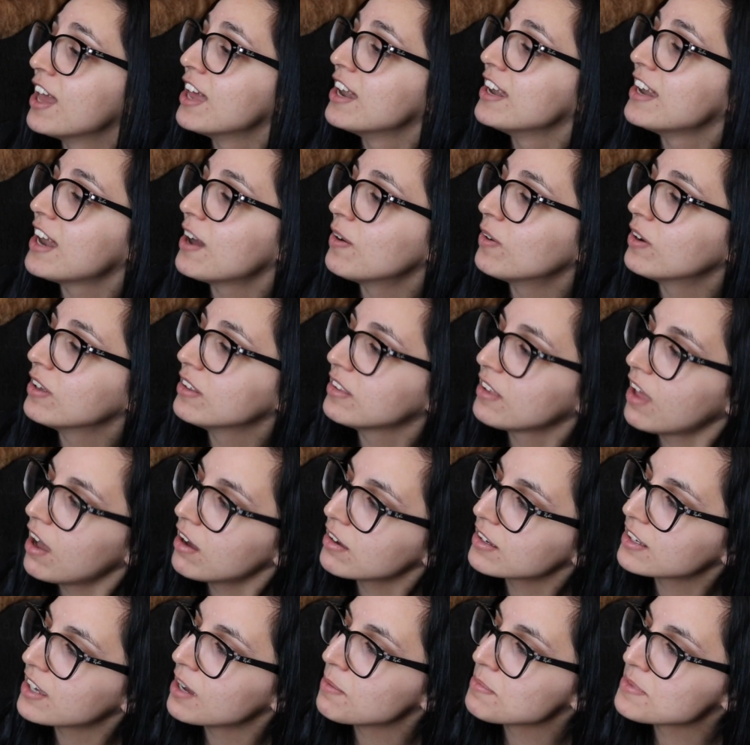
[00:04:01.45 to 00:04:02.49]
Now
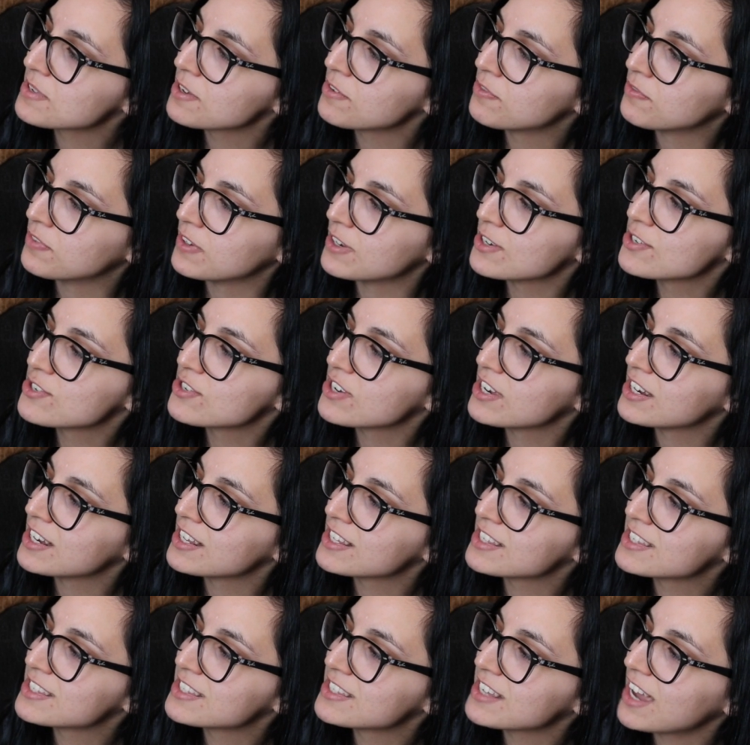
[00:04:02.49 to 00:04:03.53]
along comes a fish in a
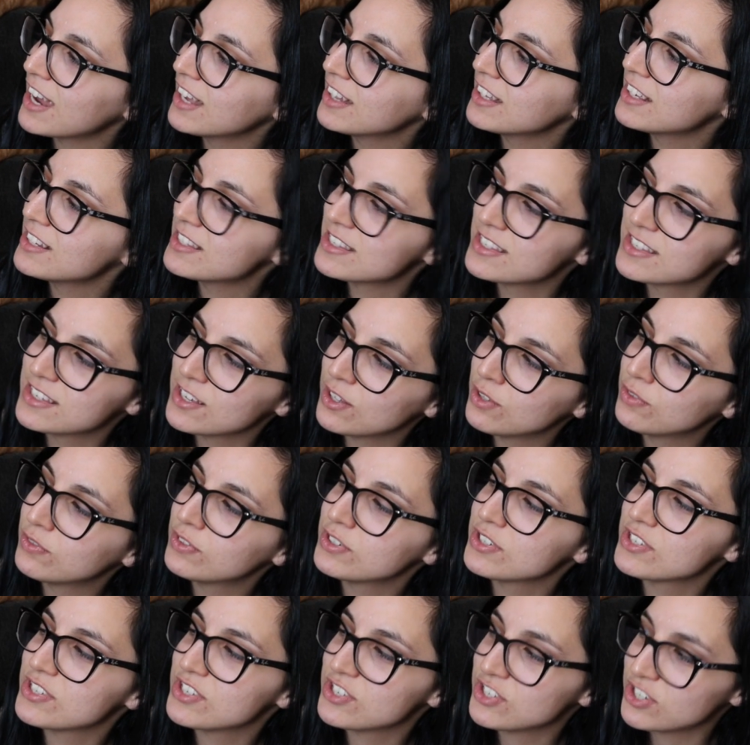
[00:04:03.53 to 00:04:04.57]
silent
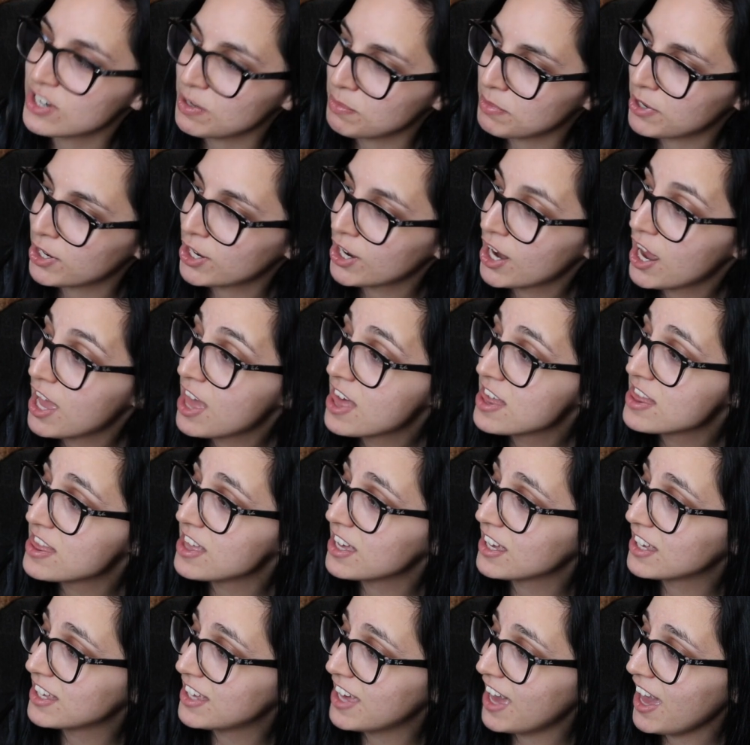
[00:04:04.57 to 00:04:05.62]
silver shimmer.
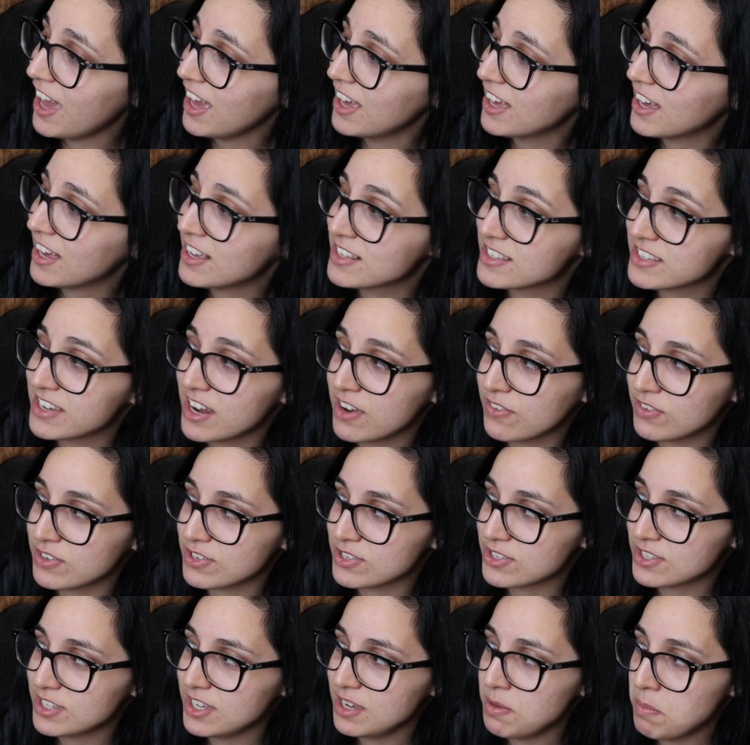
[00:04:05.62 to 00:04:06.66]
The gang has never
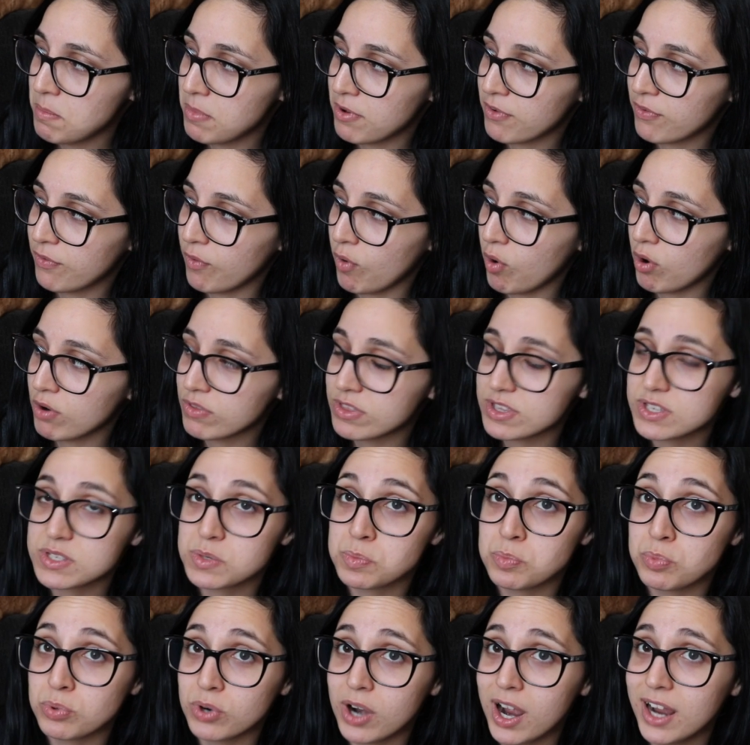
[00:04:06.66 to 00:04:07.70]
seen before this
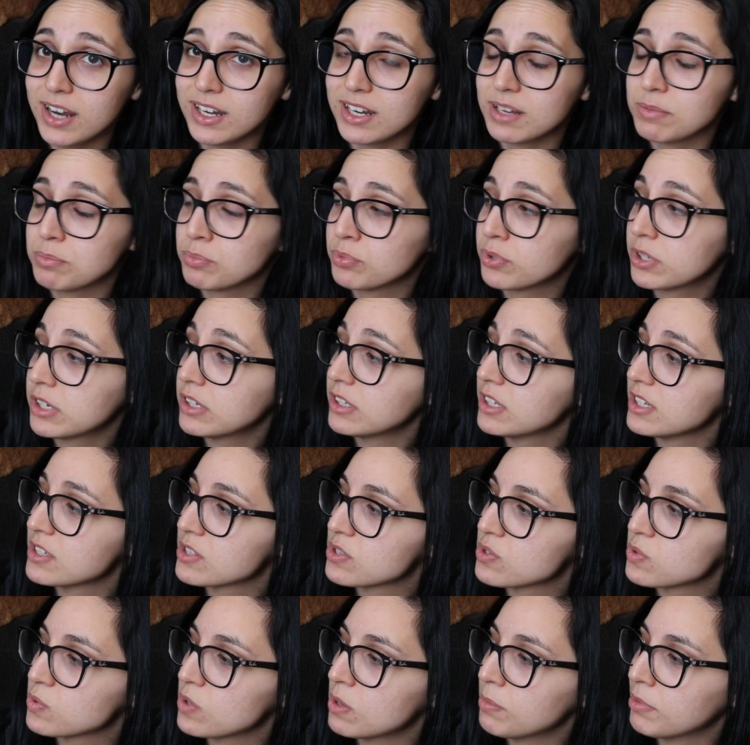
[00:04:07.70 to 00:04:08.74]
bright and
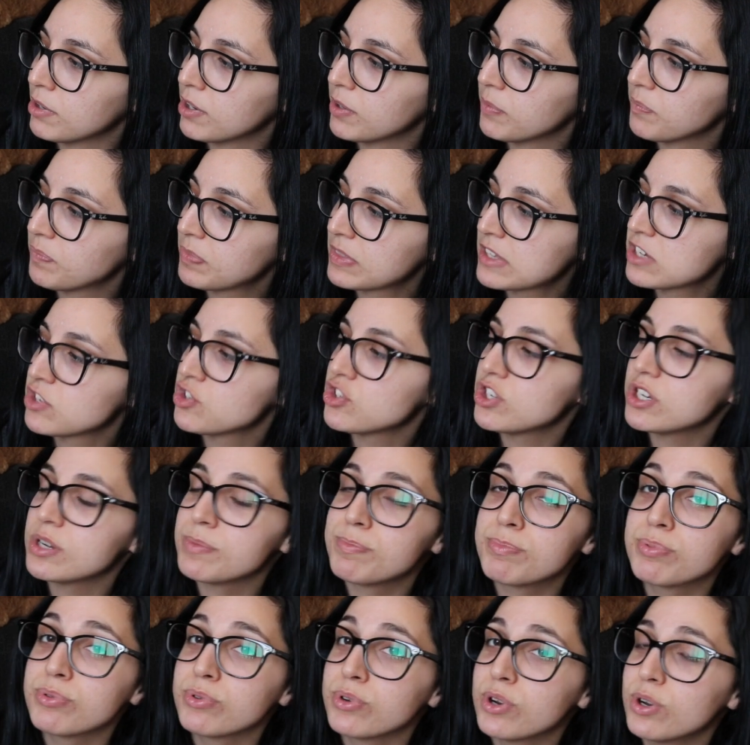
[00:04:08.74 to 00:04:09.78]
brilliant swimmer. She
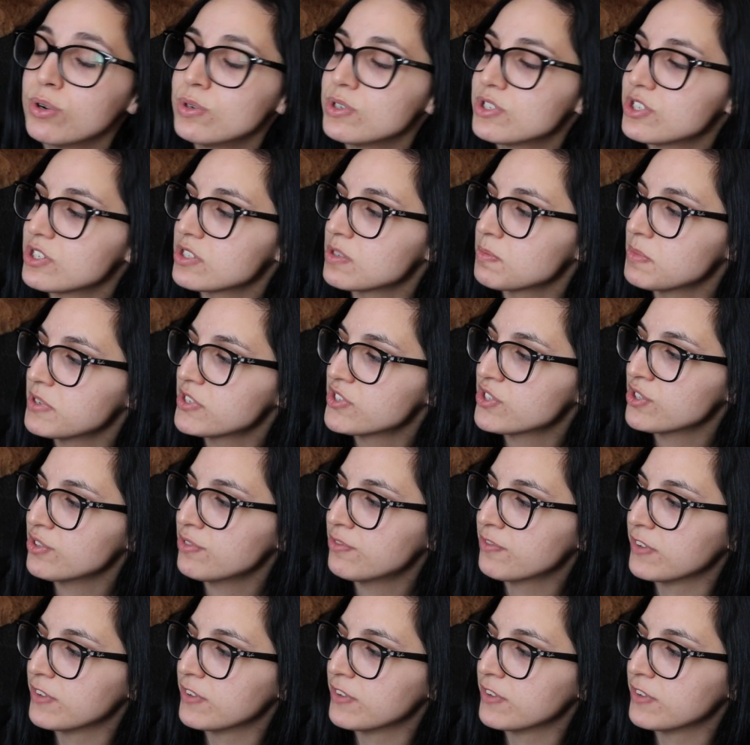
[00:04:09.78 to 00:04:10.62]
approaches Mr.